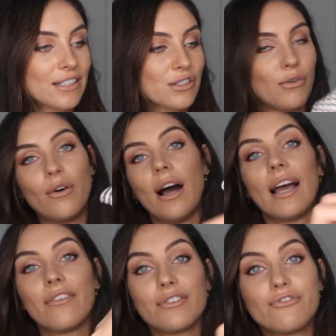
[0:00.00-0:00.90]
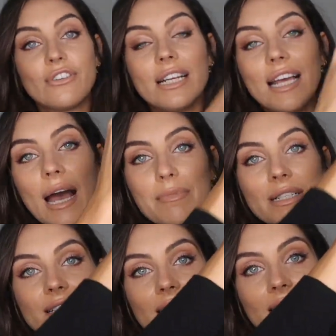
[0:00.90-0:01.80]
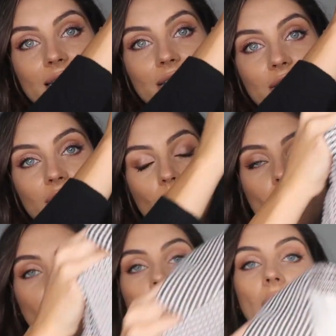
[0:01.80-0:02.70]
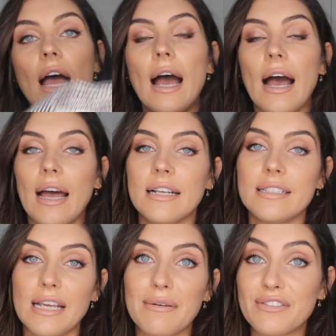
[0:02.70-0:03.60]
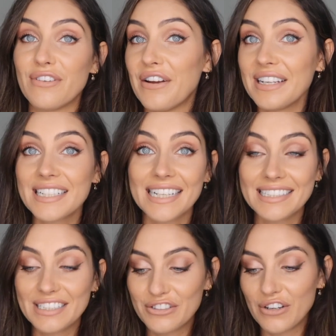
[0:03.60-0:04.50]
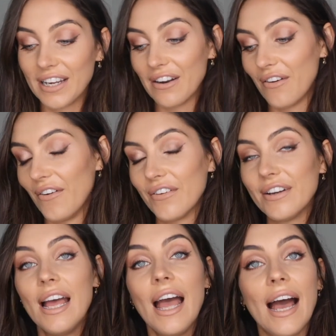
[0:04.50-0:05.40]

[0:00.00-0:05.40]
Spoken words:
So I was really happy to see this in store, and I very excited to try it on.